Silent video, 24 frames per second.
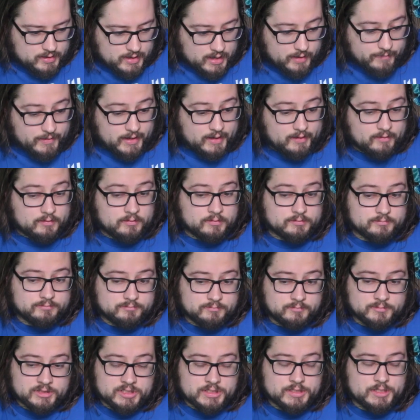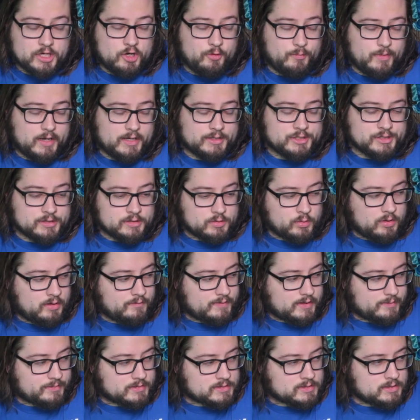I mean, so much in
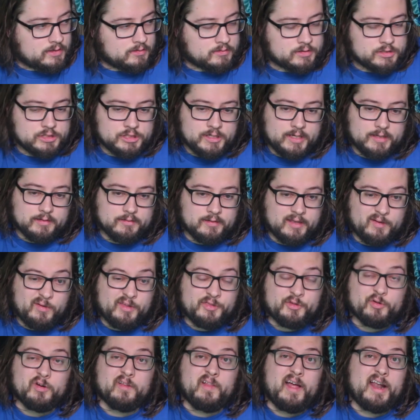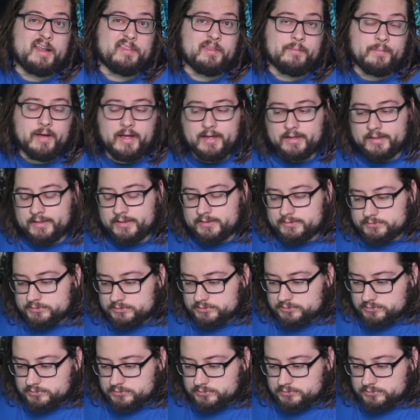12 episodes. They went through a lot of the manga.